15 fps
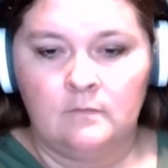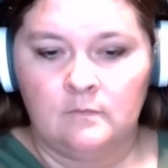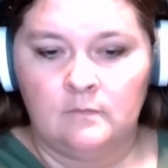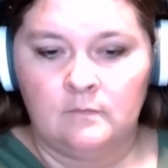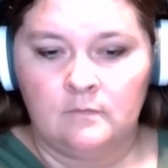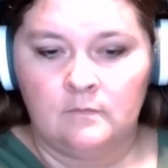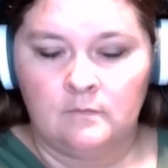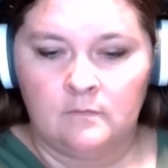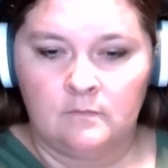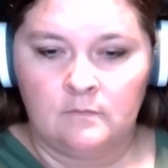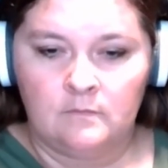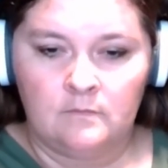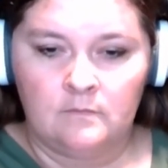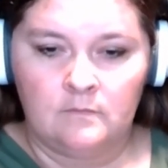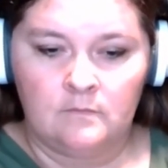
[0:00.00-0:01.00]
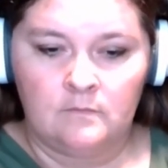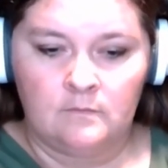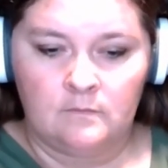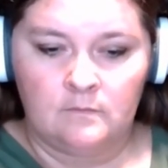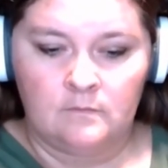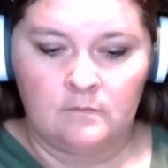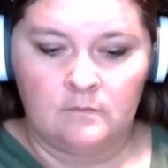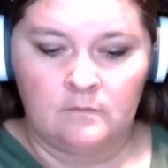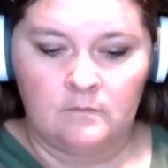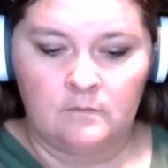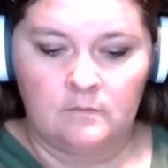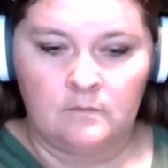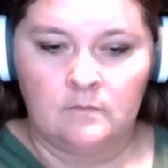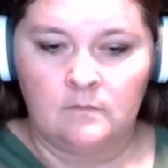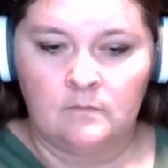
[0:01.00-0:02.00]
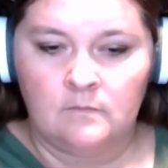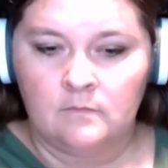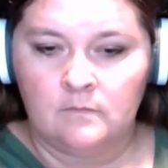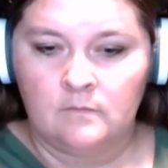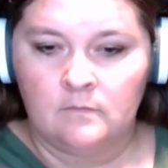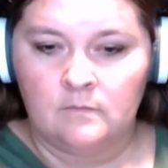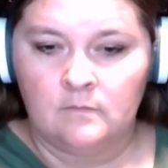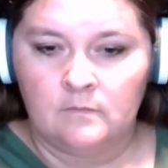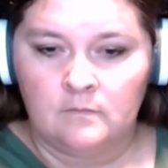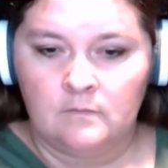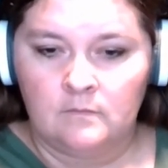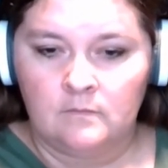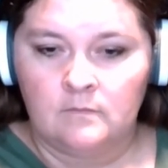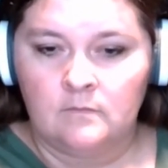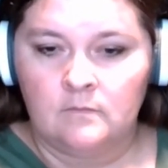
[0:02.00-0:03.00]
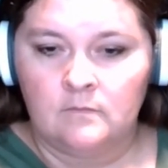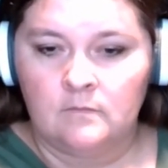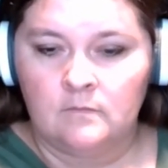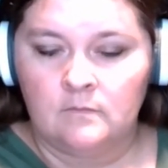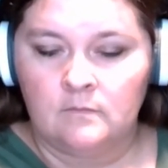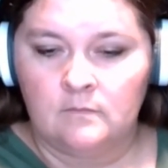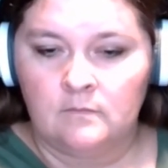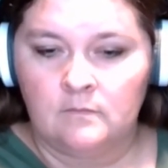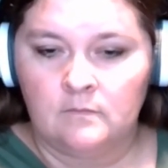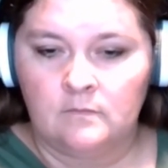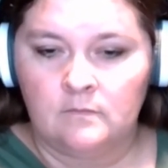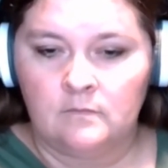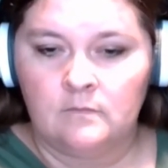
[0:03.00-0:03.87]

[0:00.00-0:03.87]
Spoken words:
(not speaking)